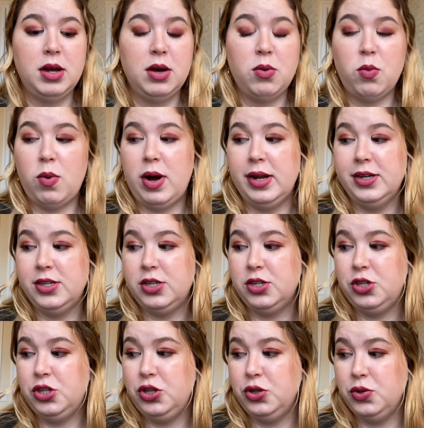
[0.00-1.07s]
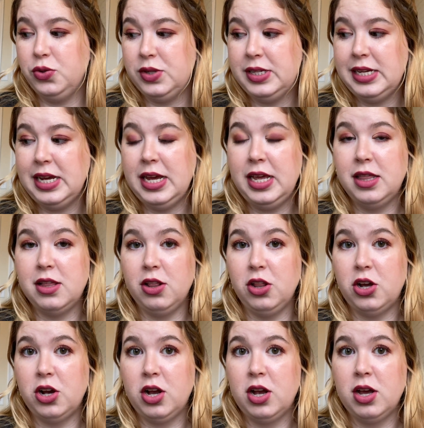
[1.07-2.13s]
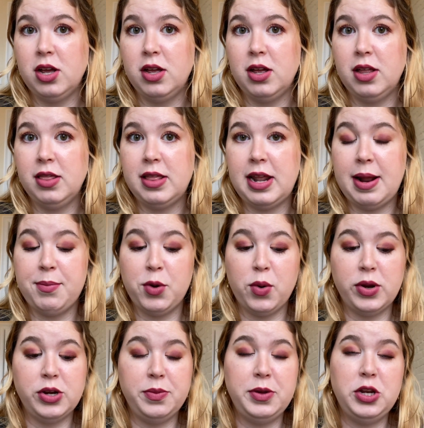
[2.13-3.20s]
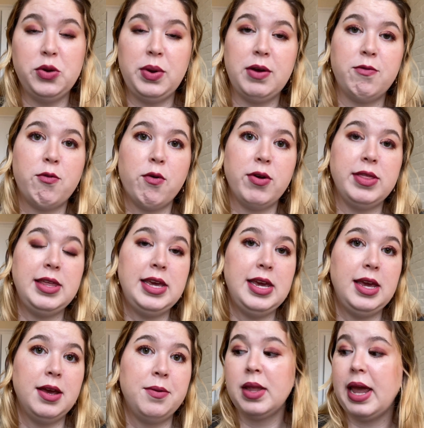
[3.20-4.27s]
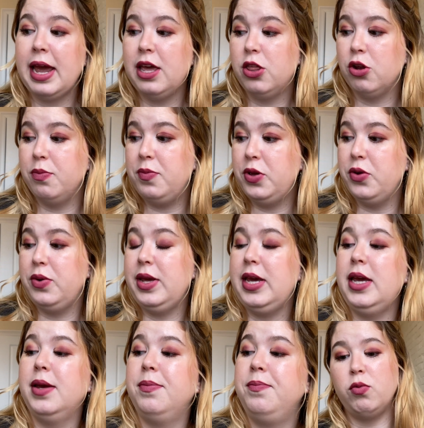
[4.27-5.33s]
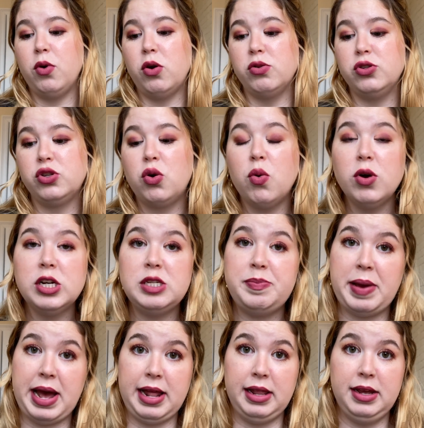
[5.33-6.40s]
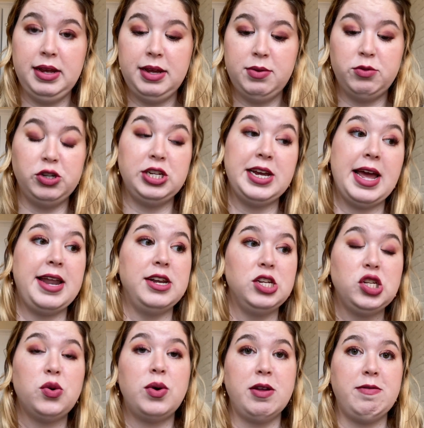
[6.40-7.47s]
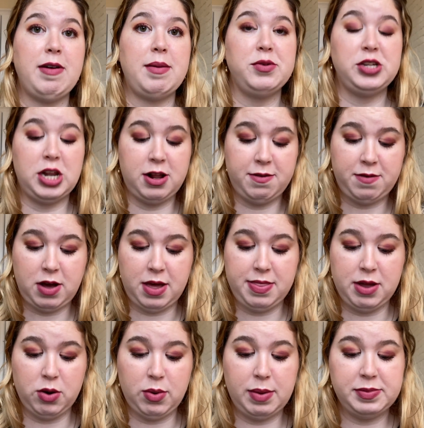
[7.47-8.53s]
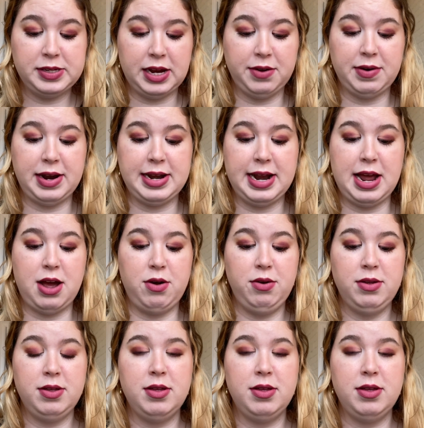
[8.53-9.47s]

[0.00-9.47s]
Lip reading: want to see the look that I'm going to be doing for the Aether Beauty Rose Quartz palette, which again is 25% off on their website right now,